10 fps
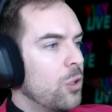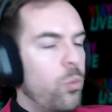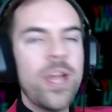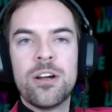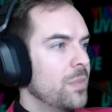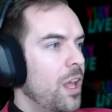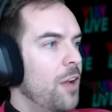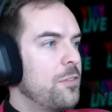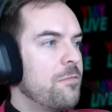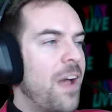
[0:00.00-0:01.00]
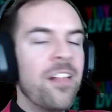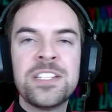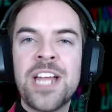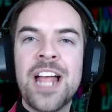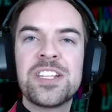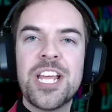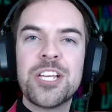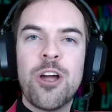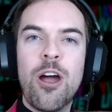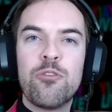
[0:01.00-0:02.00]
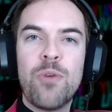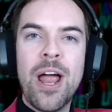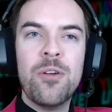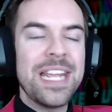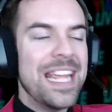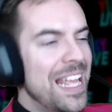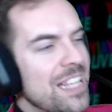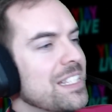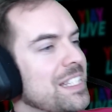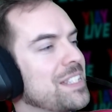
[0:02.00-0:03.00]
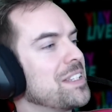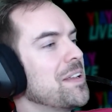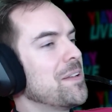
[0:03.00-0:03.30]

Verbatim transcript: winner of the Valentine's Day card round is